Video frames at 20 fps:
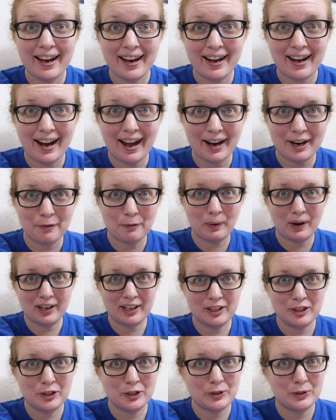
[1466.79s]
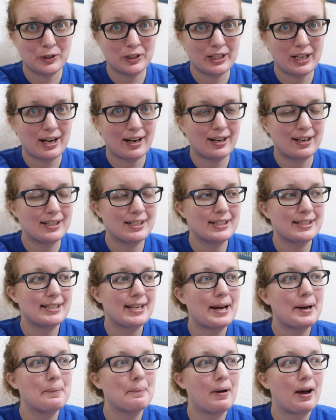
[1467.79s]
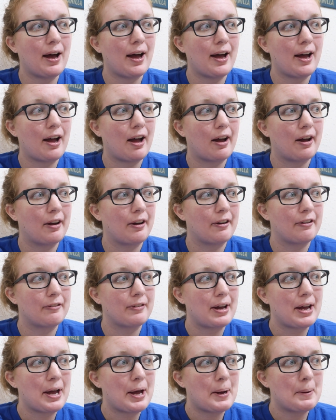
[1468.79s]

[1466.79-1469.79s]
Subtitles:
and I wanted to share some of